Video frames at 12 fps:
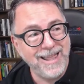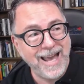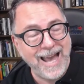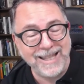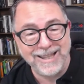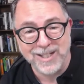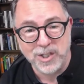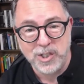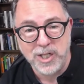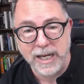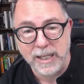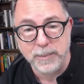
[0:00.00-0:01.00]
At the
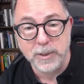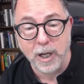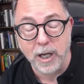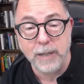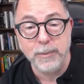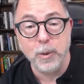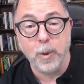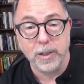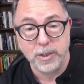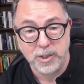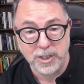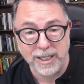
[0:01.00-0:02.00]
same time you are
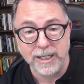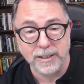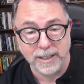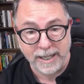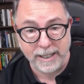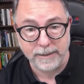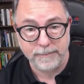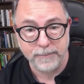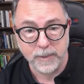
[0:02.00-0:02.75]
seeing that